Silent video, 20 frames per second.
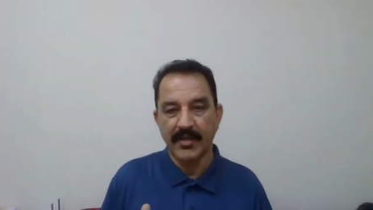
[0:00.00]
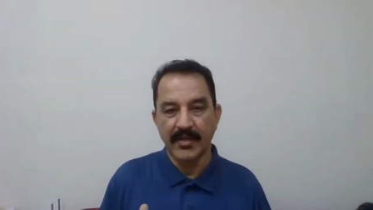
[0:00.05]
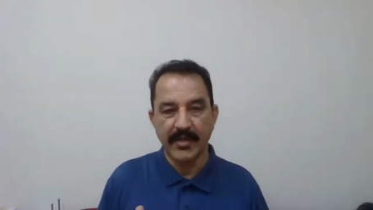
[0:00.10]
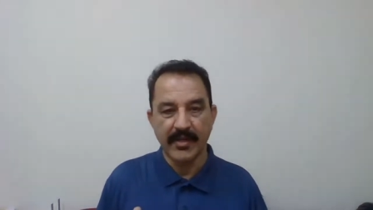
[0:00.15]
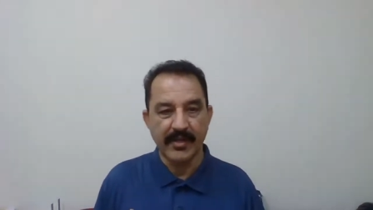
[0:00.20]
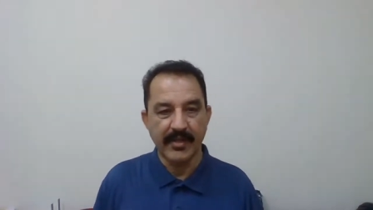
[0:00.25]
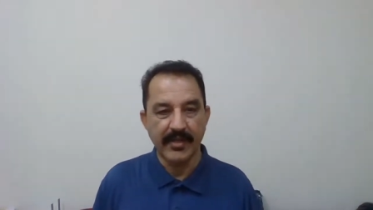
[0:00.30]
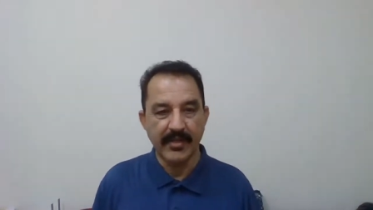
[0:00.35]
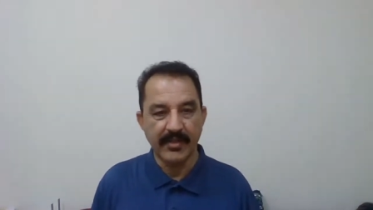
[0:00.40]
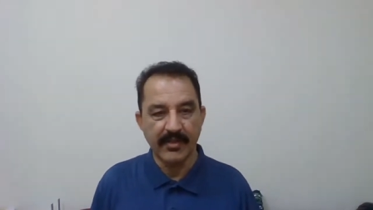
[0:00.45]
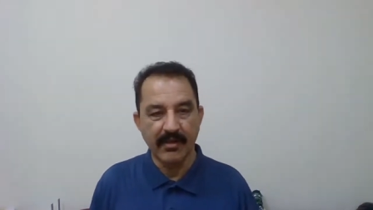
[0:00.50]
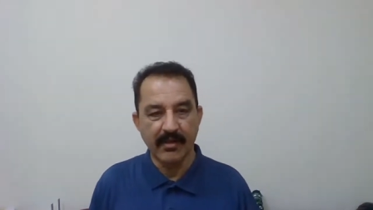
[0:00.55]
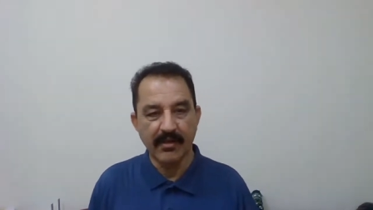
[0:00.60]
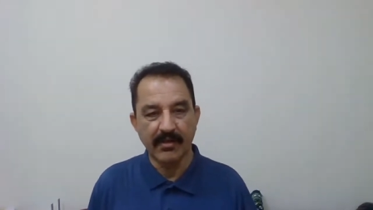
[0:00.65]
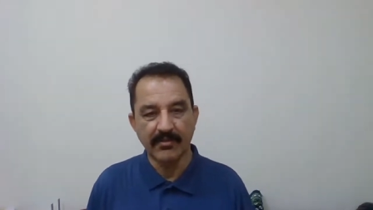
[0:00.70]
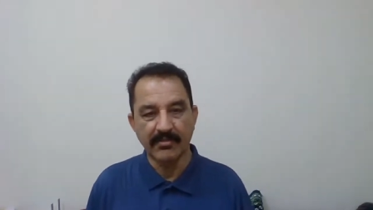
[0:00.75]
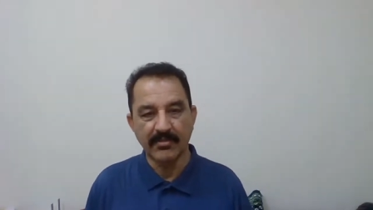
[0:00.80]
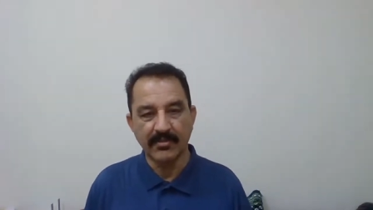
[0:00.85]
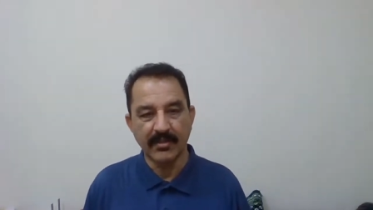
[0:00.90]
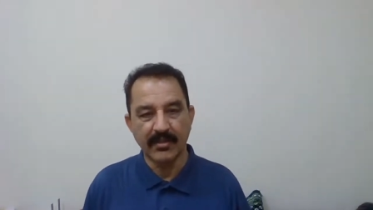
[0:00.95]
decade
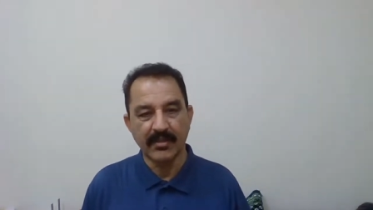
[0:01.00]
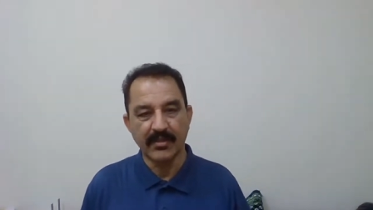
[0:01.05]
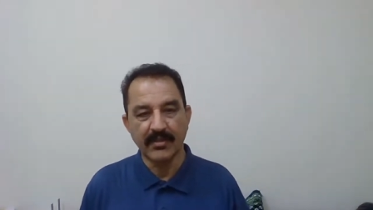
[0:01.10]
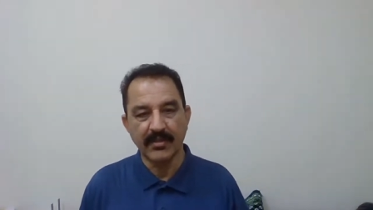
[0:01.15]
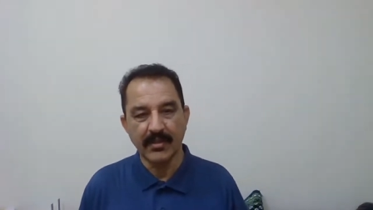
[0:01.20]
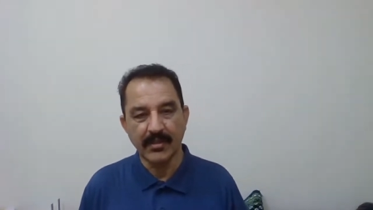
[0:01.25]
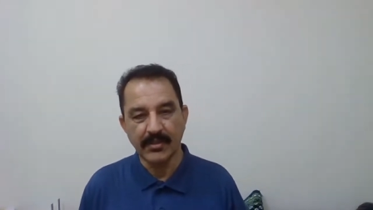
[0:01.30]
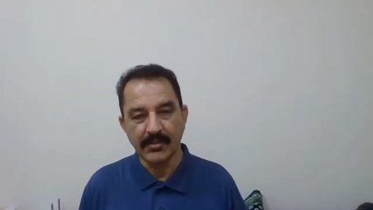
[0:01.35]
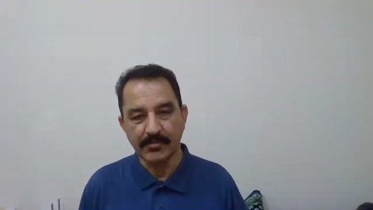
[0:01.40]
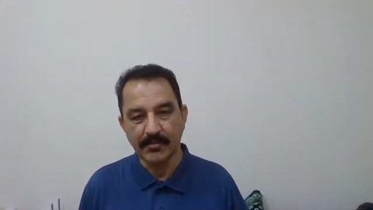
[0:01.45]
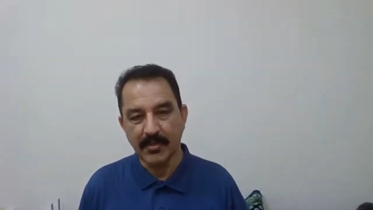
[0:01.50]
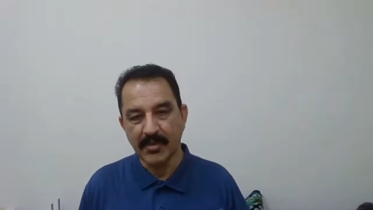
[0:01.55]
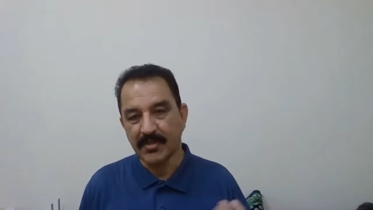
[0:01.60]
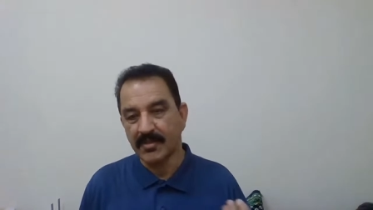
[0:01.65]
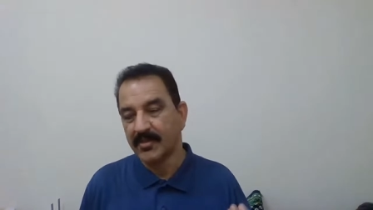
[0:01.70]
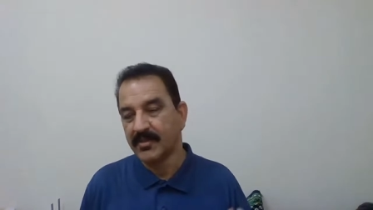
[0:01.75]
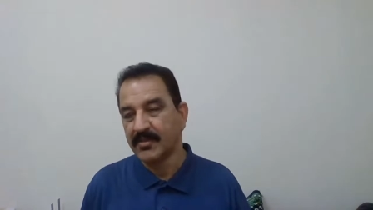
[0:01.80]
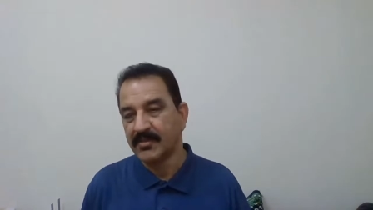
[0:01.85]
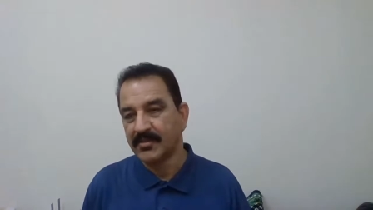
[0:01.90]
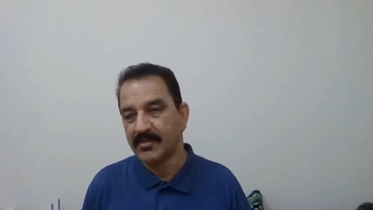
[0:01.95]
of the
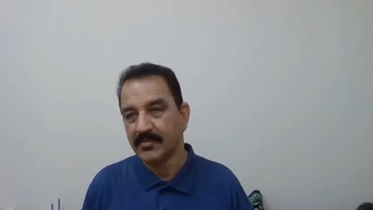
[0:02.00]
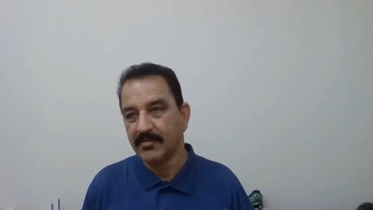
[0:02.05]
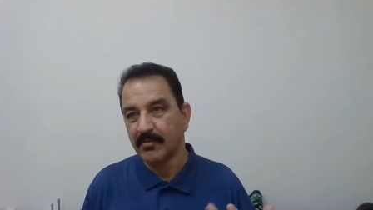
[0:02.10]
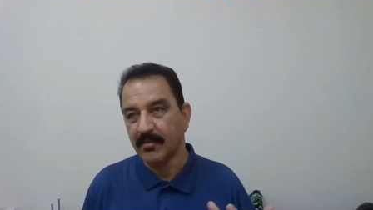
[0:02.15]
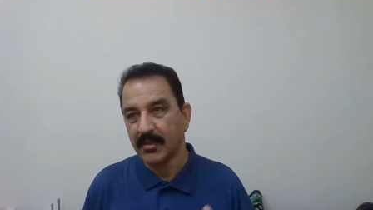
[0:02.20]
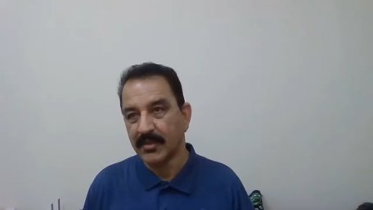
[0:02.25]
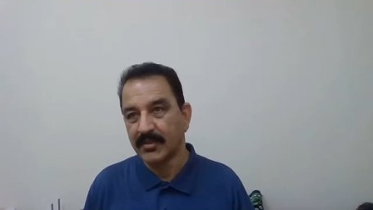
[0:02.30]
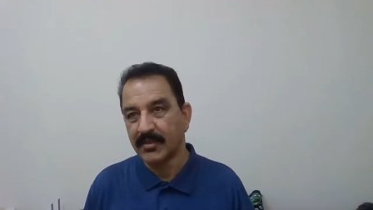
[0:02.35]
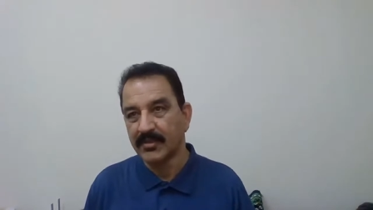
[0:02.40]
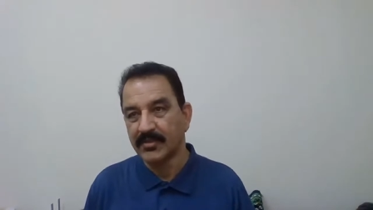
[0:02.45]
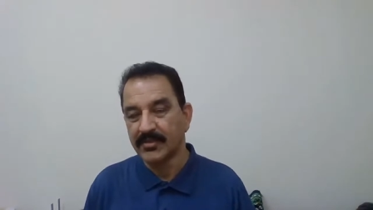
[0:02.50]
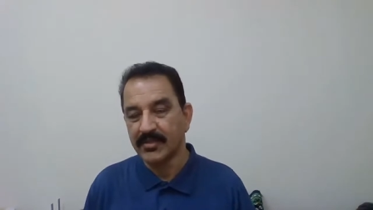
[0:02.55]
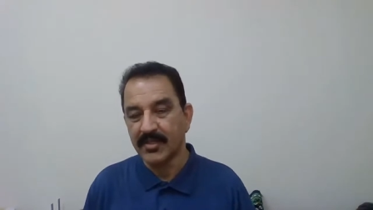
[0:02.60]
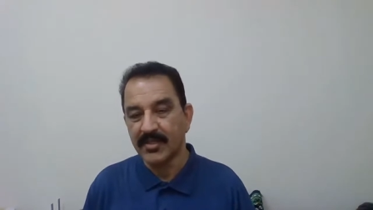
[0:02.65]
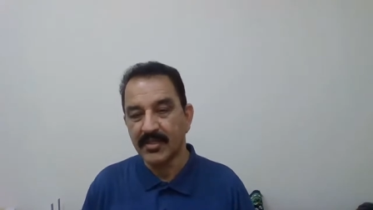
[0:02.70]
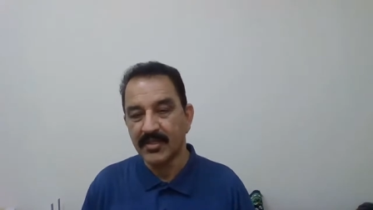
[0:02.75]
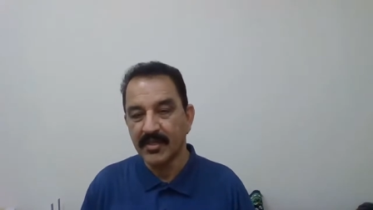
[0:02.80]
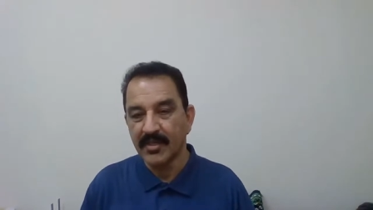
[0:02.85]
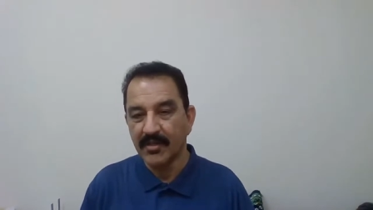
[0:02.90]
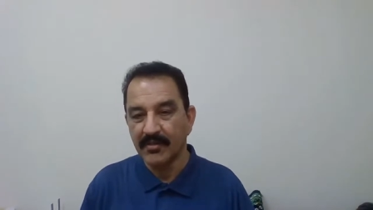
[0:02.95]
expertise by the
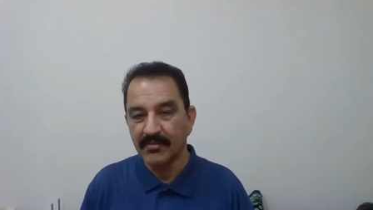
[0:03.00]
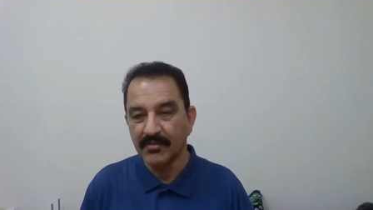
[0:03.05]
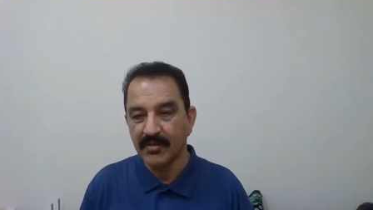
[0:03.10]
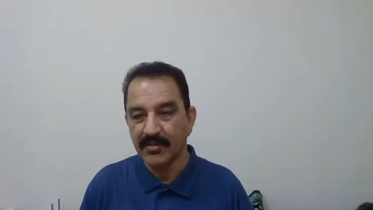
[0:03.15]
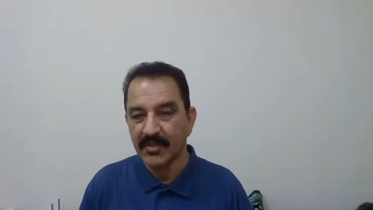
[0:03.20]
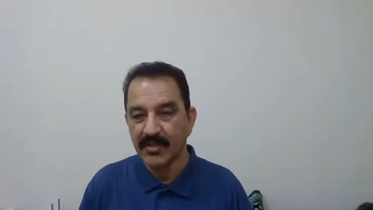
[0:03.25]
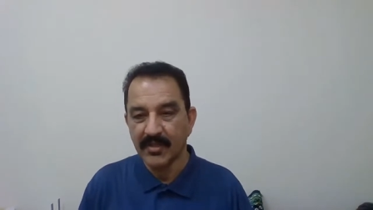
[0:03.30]
study of